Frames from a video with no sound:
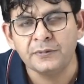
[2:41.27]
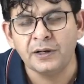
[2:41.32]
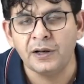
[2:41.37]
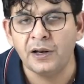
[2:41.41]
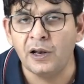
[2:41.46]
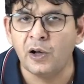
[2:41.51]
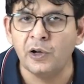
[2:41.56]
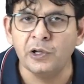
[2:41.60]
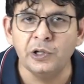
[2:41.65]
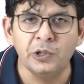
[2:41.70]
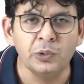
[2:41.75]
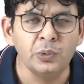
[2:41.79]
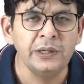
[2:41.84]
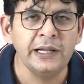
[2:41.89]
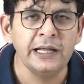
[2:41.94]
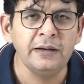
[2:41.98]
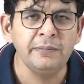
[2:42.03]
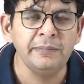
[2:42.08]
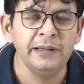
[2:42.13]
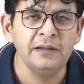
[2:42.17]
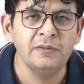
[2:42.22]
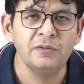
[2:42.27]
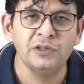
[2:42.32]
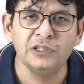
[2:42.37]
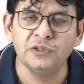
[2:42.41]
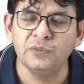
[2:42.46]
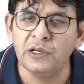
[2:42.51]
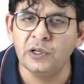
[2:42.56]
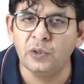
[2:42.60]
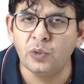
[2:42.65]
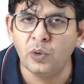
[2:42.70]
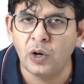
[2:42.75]
Now you tell me which
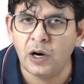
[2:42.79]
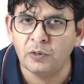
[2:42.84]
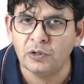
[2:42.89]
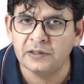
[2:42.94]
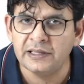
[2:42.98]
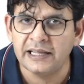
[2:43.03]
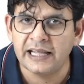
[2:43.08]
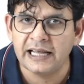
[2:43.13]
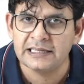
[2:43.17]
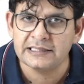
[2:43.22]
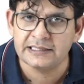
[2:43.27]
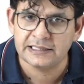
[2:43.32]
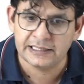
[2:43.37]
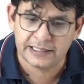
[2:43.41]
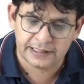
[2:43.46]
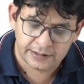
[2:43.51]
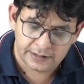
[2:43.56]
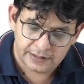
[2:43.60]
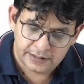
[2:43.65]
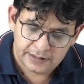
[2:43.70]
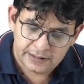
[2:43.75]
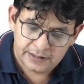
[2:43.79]
will go out of the cascade?